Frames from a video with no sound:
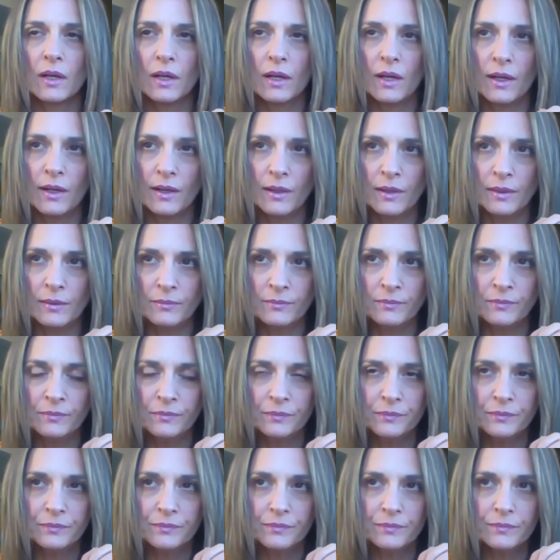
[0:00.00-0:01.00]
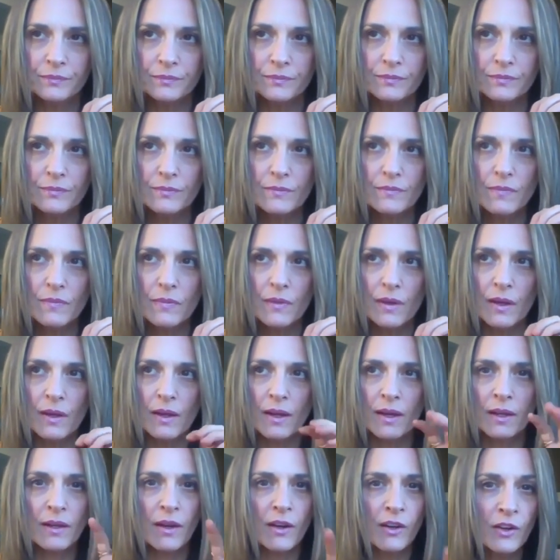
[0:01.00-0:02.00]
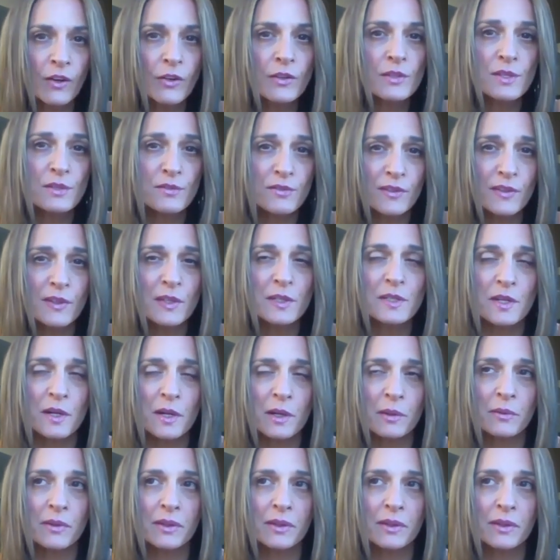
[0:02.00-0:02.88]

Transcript: Um, and I know it's a very dark